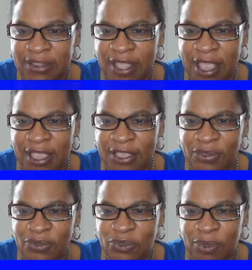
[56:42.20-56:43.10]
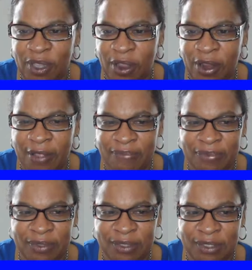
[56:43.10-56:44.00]
thank you, sweetheart.
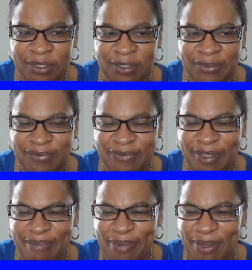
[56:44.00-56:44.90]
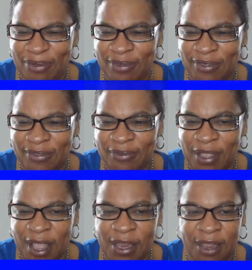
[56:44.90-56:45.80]
Redbone.
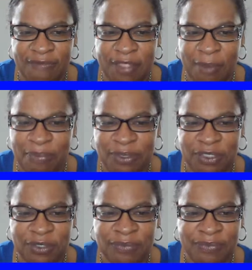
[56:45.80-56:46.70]
I love that picture.